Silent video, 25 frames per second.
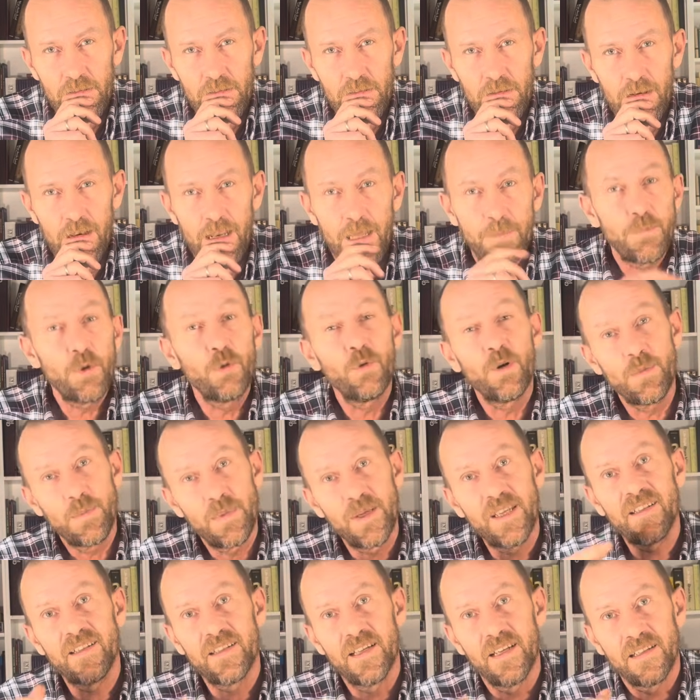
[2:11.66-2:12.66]
Let me
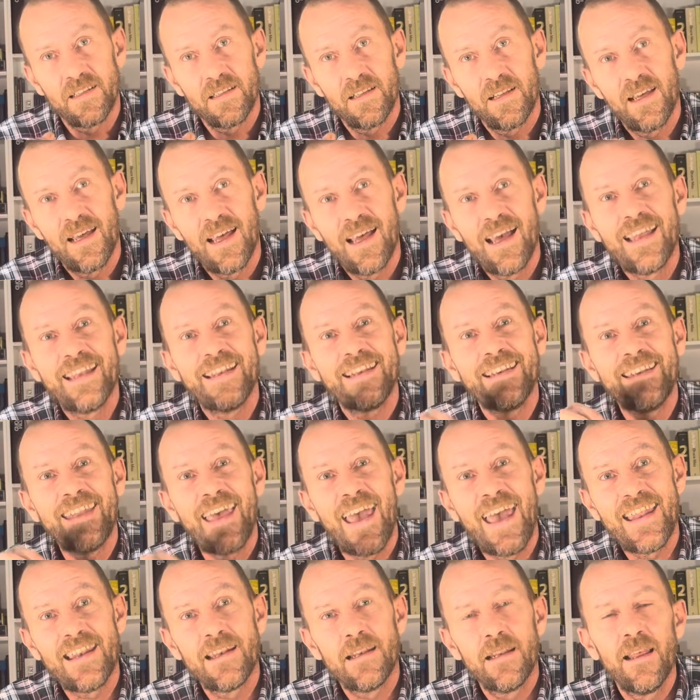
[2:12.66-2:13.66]
repeat that
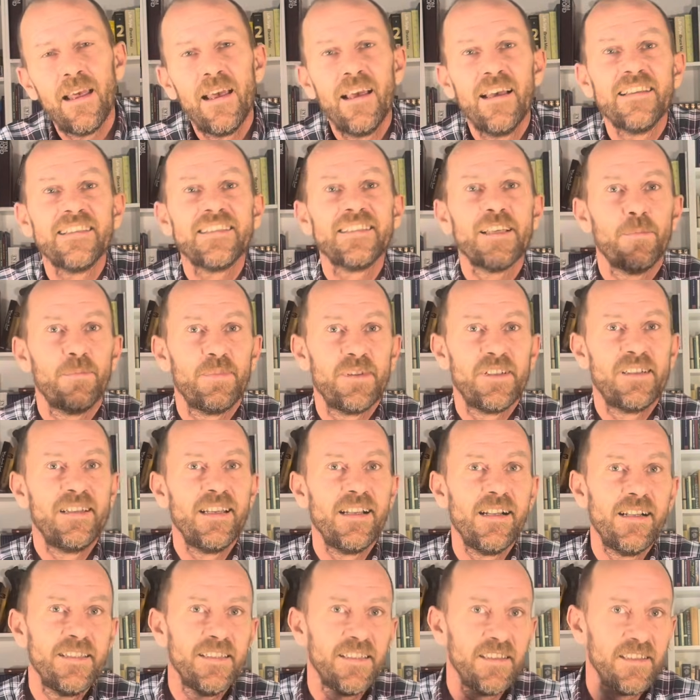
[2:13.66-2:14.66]
10
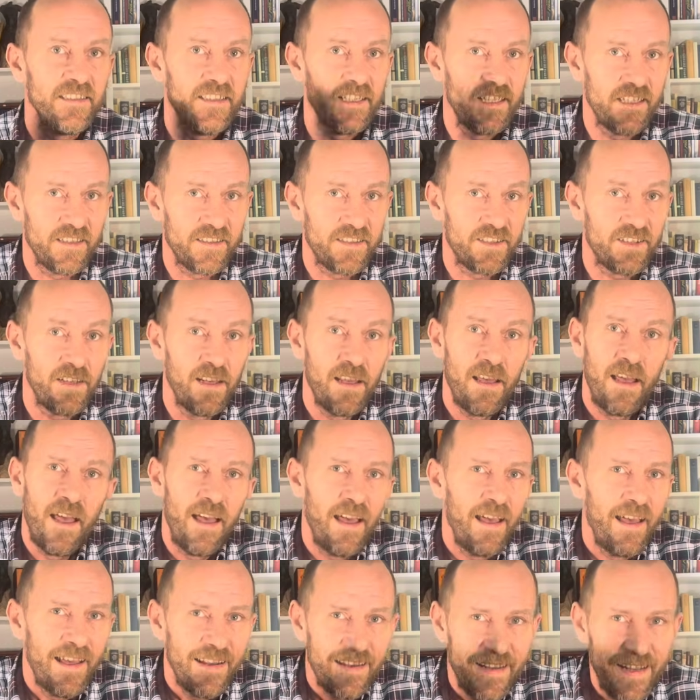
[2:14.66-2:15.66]
septillion years.
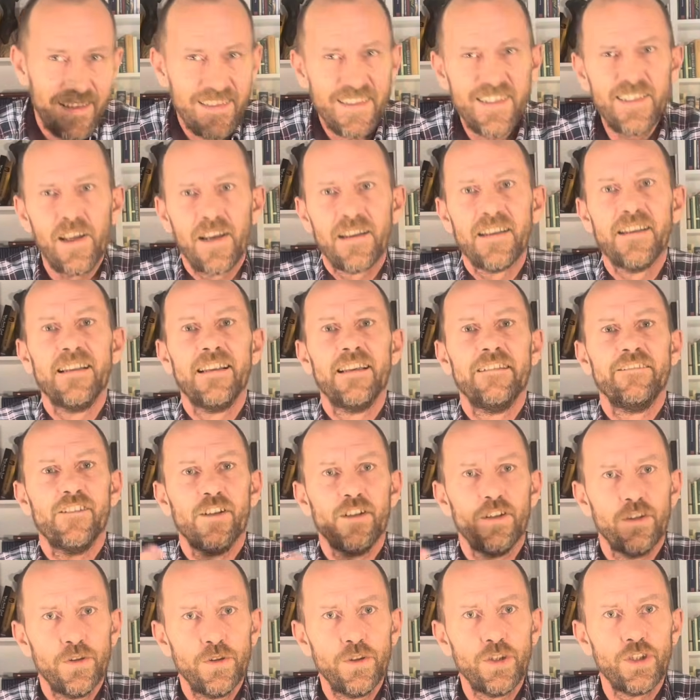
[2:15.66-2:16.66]
That's not an
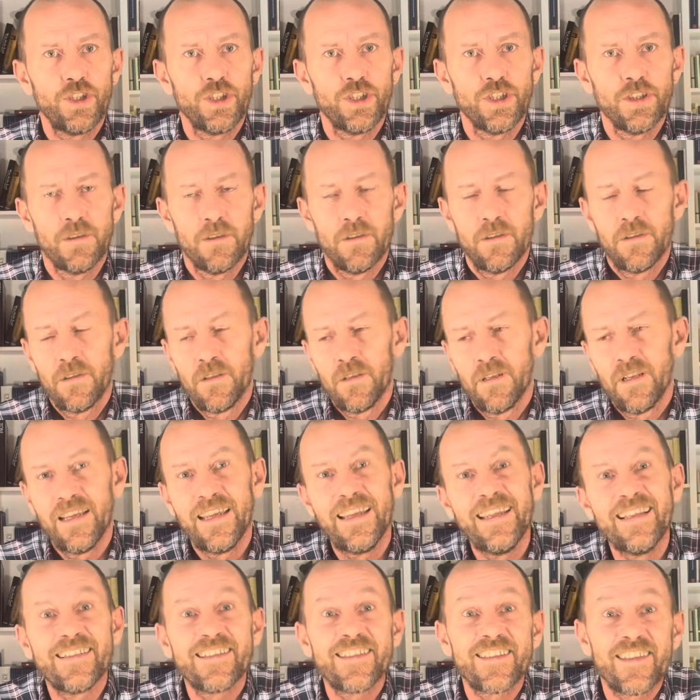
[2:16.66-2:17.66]
evolution,
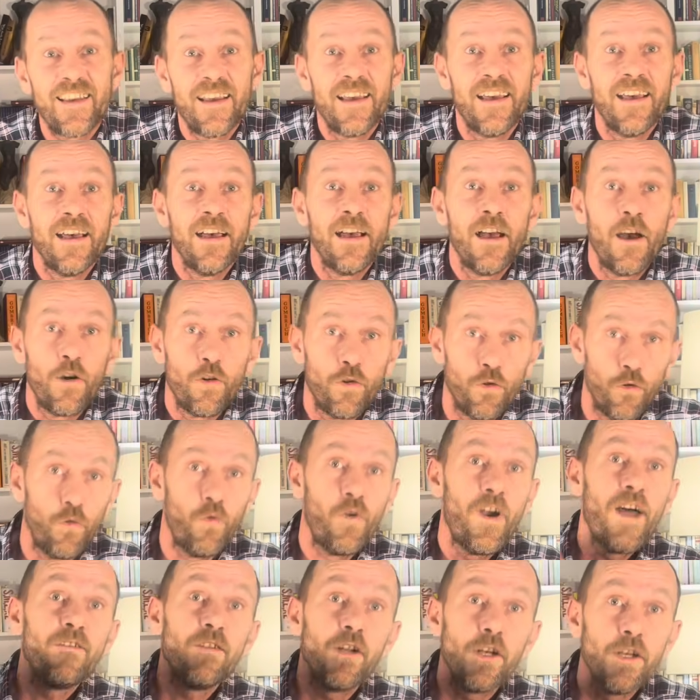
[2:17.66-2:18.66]
it's a
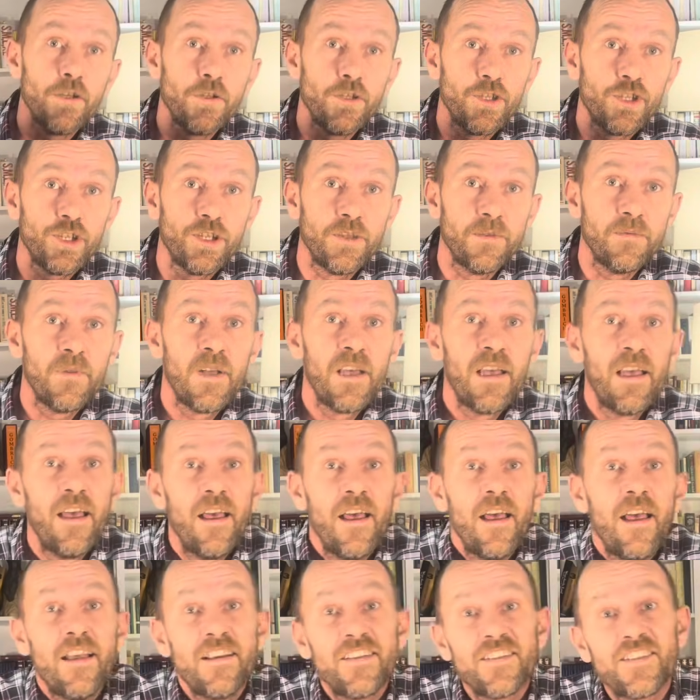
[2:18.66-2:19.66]
revolution.
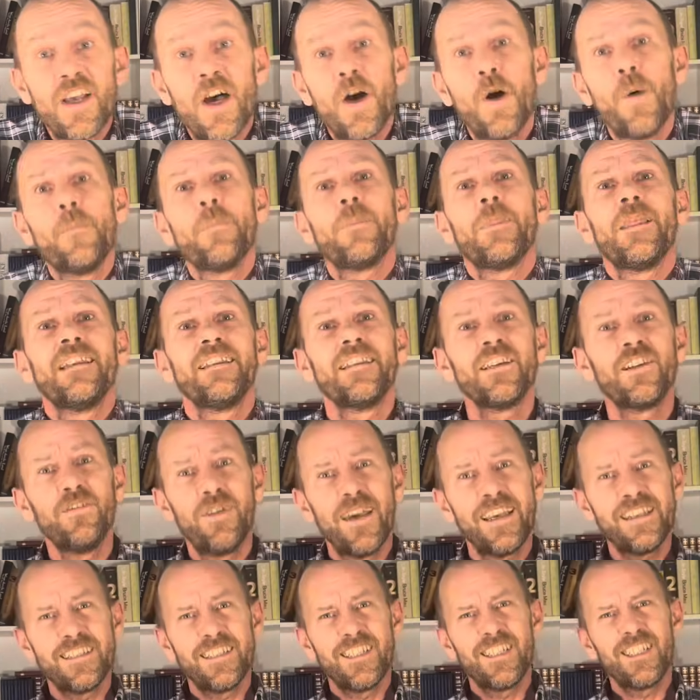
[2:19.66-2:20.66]
So the
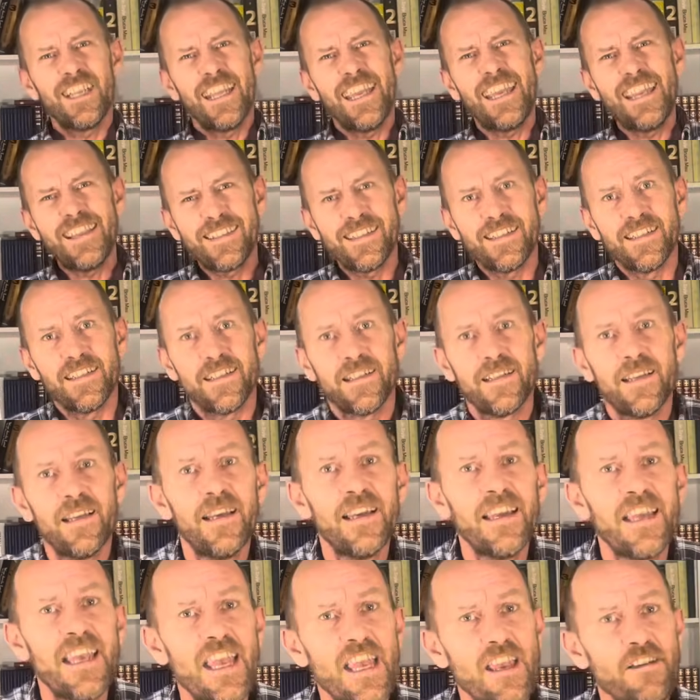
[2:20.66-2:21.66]
question isn't
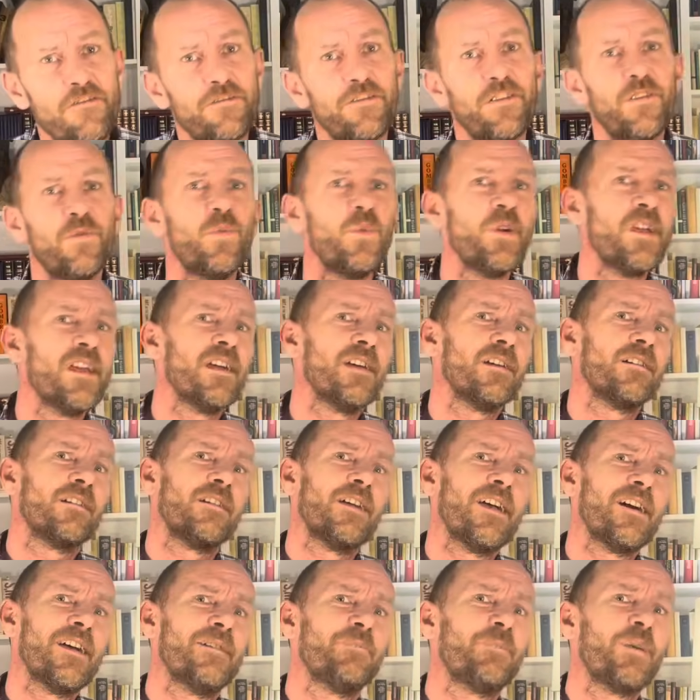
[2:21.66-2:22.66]
if we're
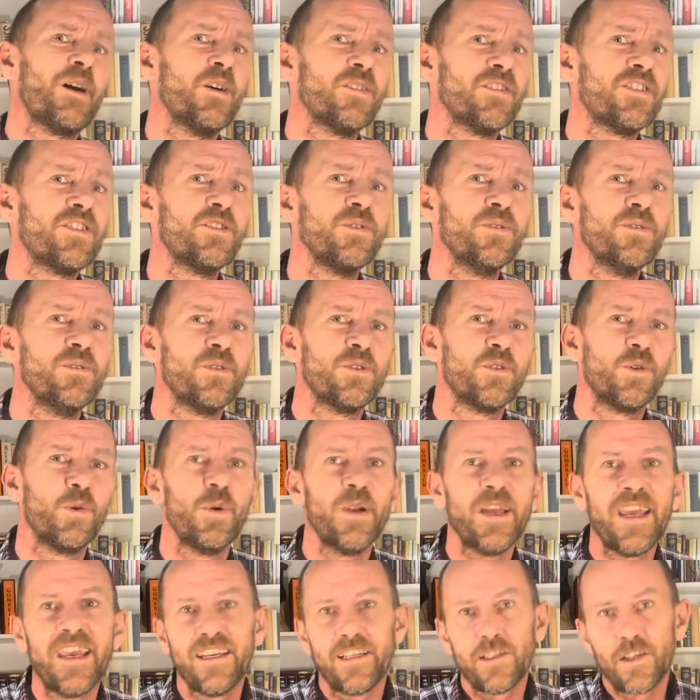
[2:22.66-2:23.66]
about to
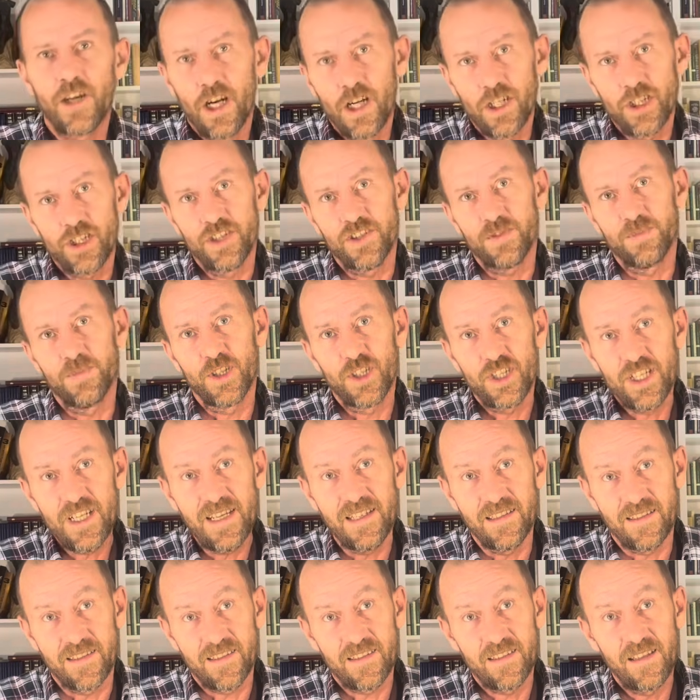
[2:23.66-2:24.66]
create conscious
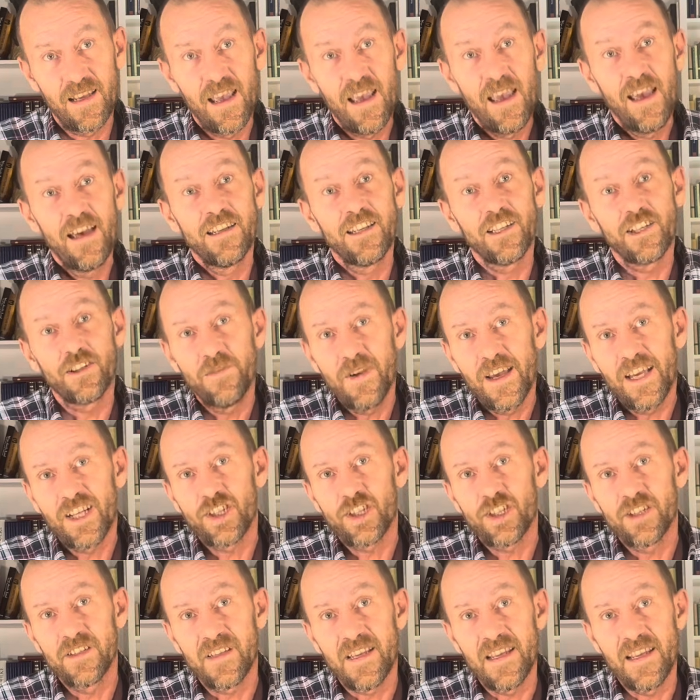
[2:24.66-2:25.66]
machines. The
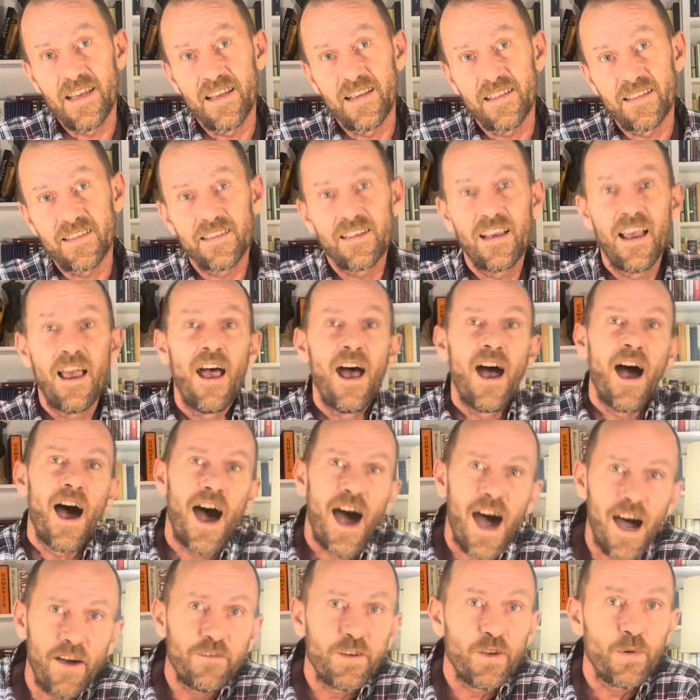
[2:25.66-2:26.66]
question is,
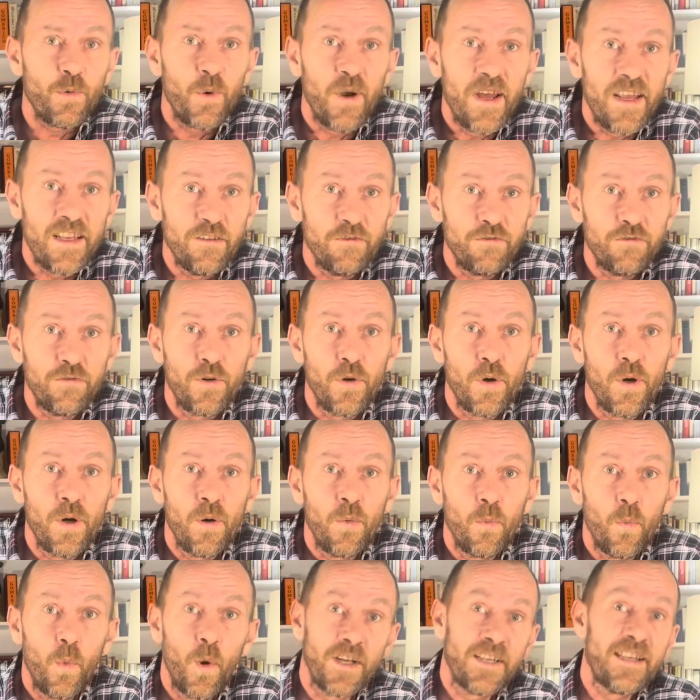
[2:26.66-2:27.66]
are we ready for
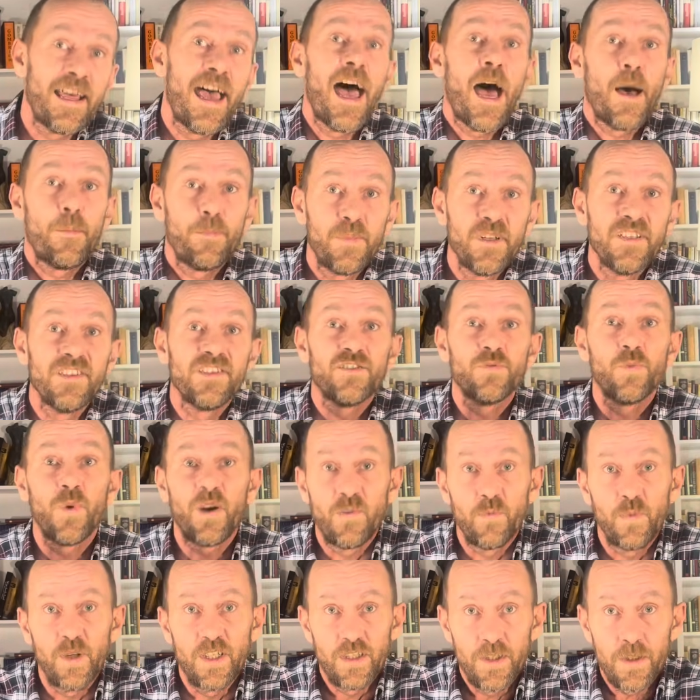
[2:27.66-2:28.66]
what happens
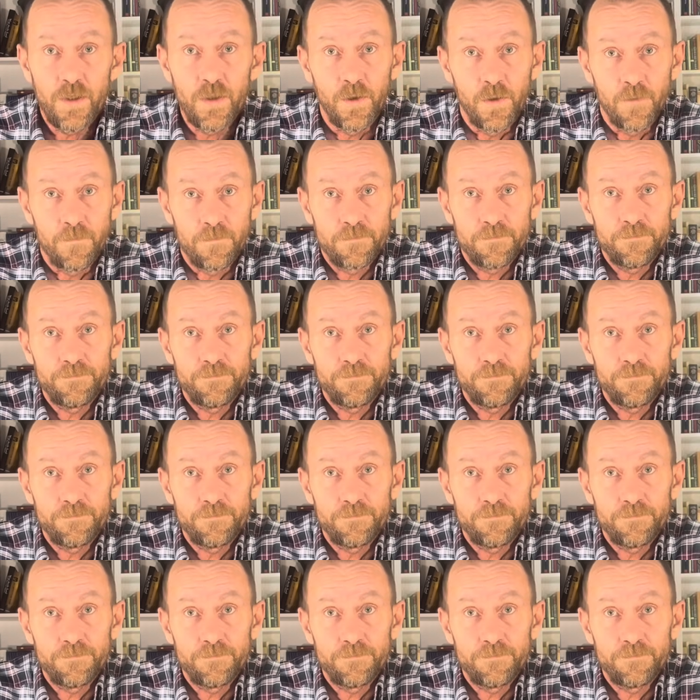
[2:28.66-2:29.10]
when we do?